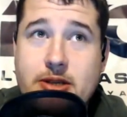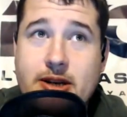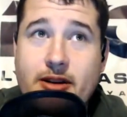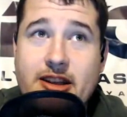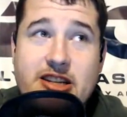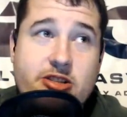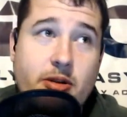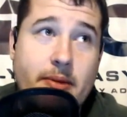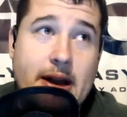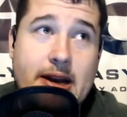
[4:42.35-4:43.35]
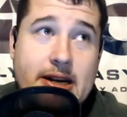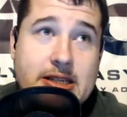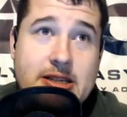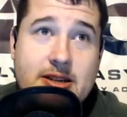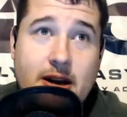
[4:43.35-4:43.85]
and all these
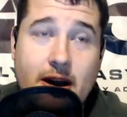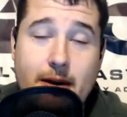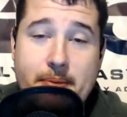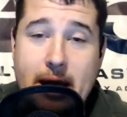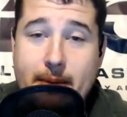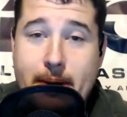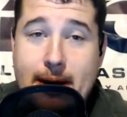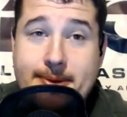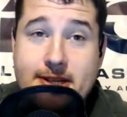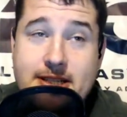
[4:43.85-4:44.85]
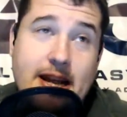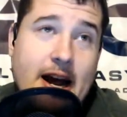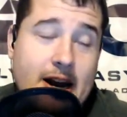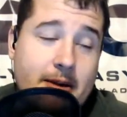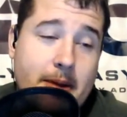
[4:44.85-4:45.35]
tremendous uh, pay up options that
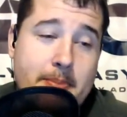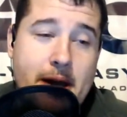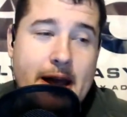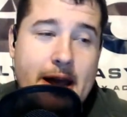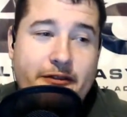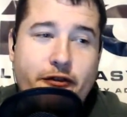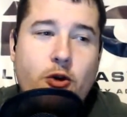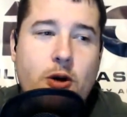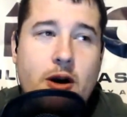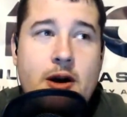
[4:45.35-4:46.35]
I'm going to be paying up for.